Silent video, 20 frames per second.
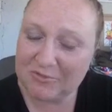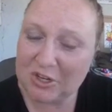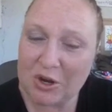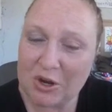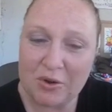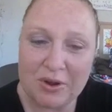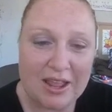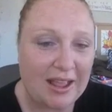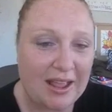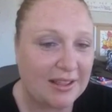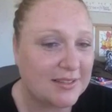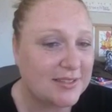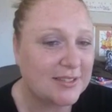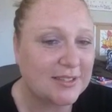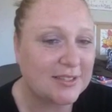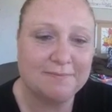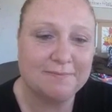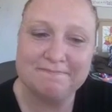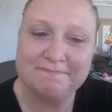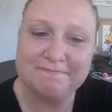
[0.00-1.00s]
Don't
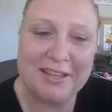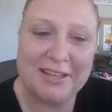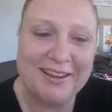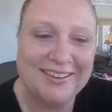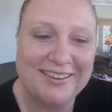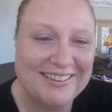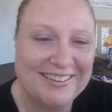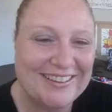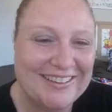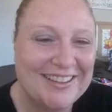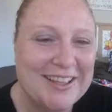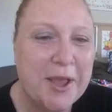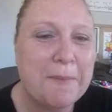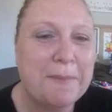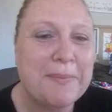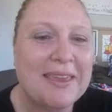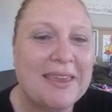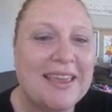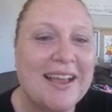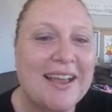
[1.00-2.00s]
ask.
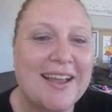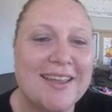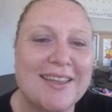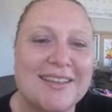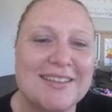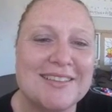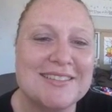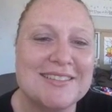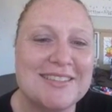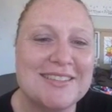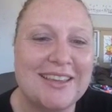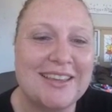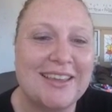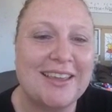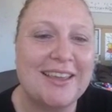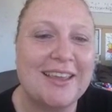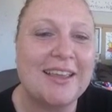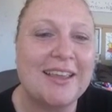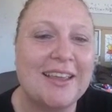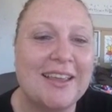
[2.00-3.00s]

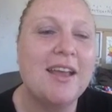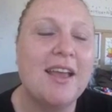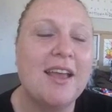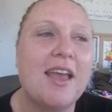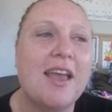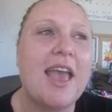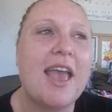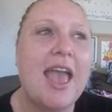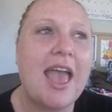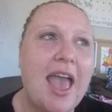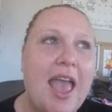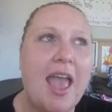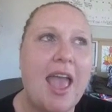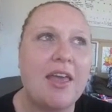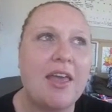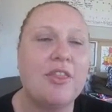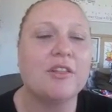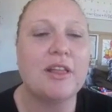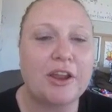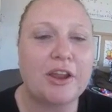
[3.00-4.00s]
P-I-N-Z
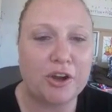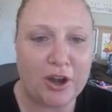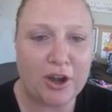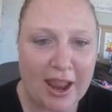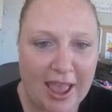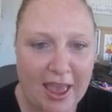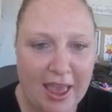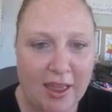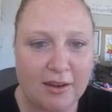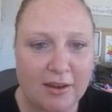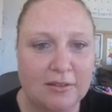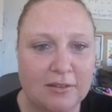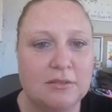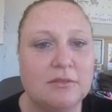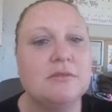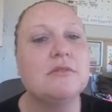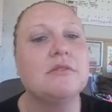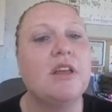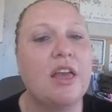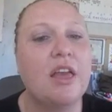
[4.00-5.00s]
and the letter
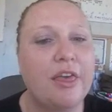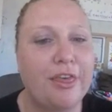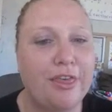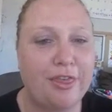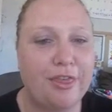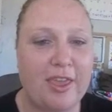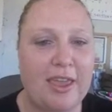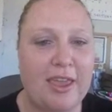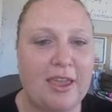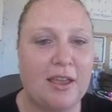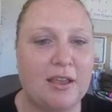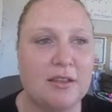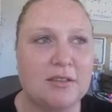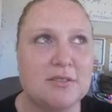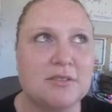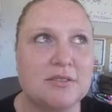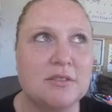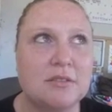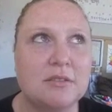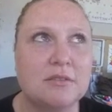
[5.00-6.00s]
N,
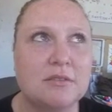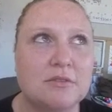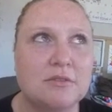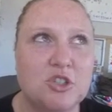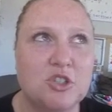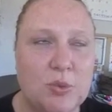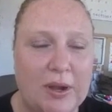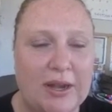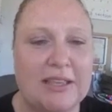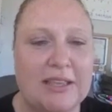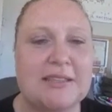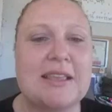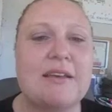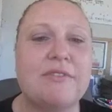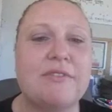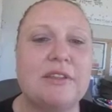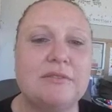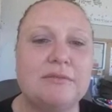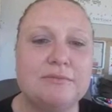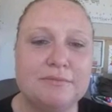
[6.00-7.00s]
Things
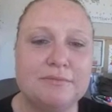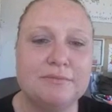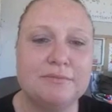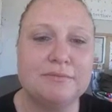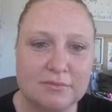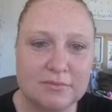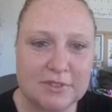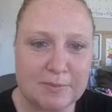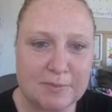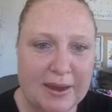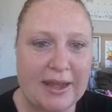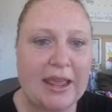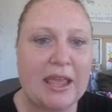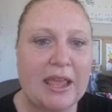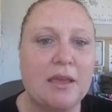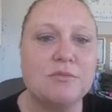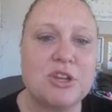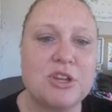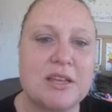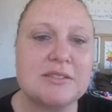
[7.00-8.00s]
27. It's my
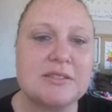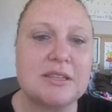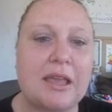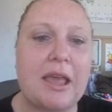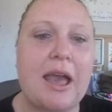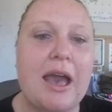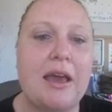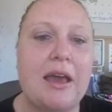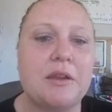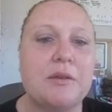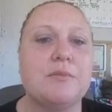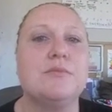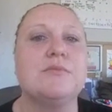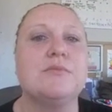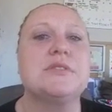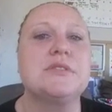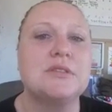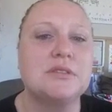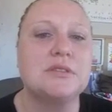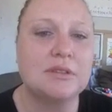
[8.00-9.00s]
name, Jessica
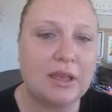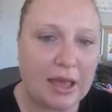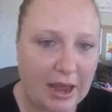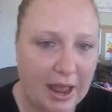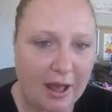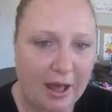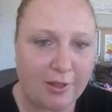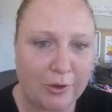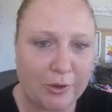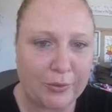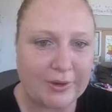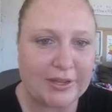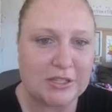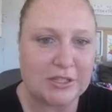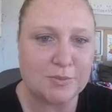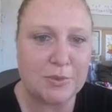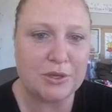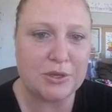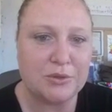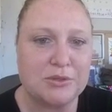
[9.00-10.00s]
Adams at
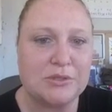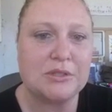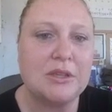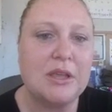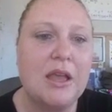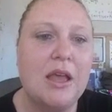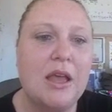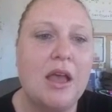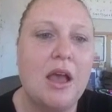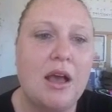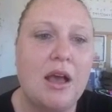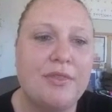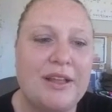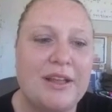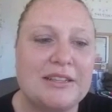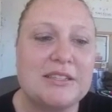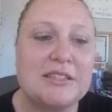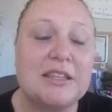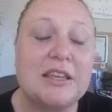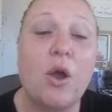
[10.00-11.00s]
Alegria's Muse.
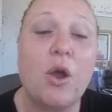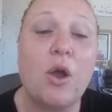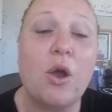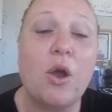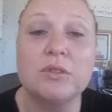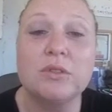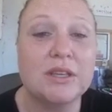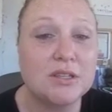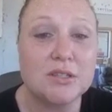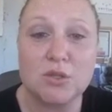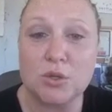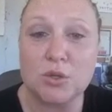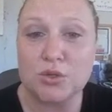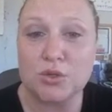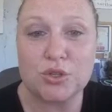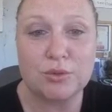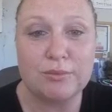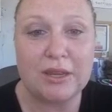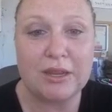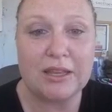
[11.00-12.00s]
That's the only
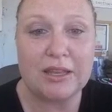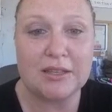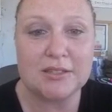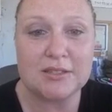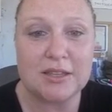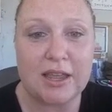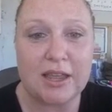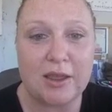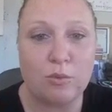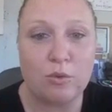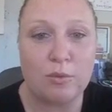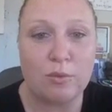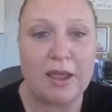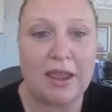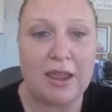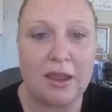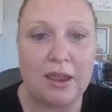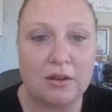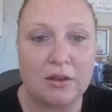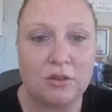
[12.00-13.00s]
social media site where
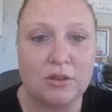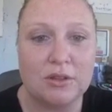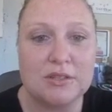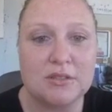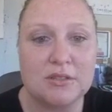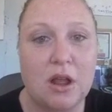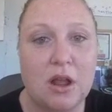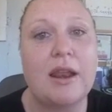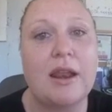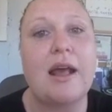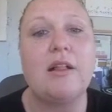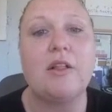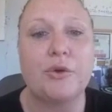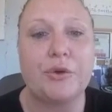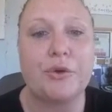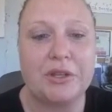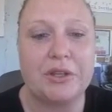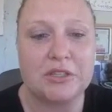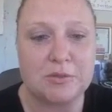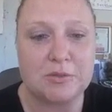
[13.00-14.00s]
my handle is not
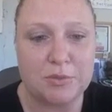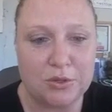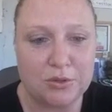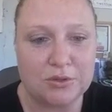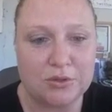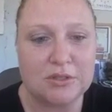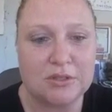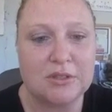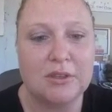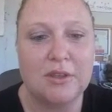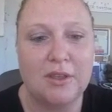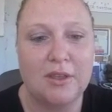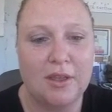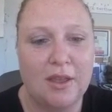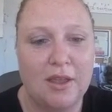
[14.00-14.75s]
Alegria's Muse.